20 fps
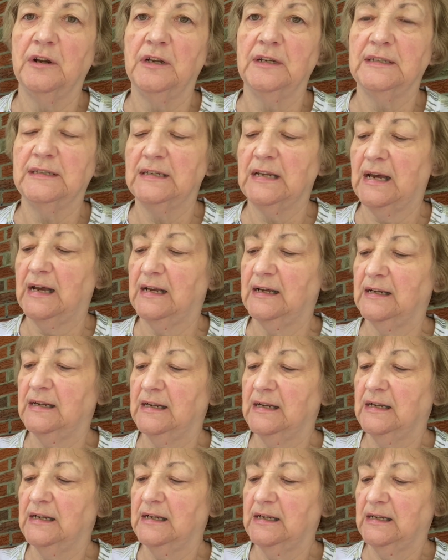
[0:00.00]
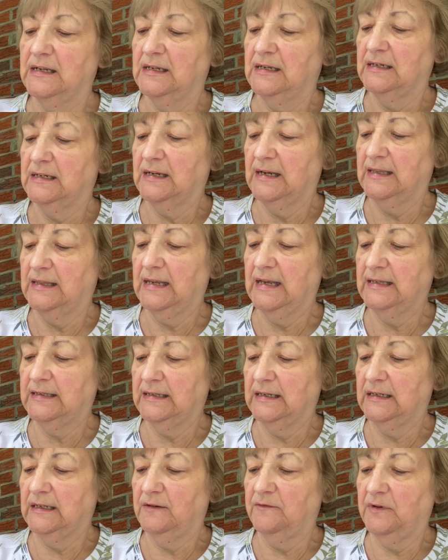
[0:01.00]
It's not that
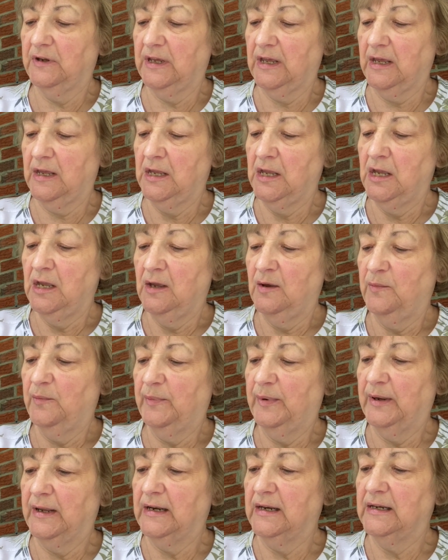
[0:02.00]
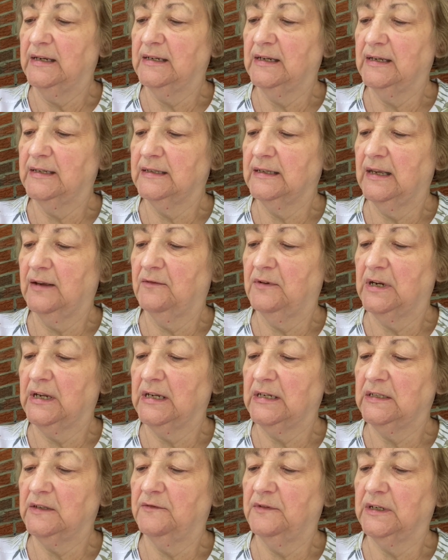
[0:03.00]
significant, but it does have a
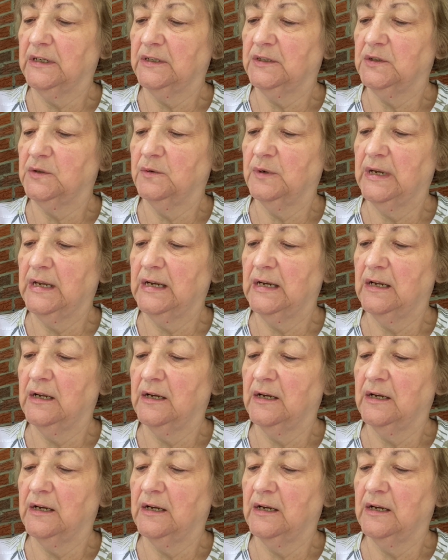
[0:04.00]
nice feel to it.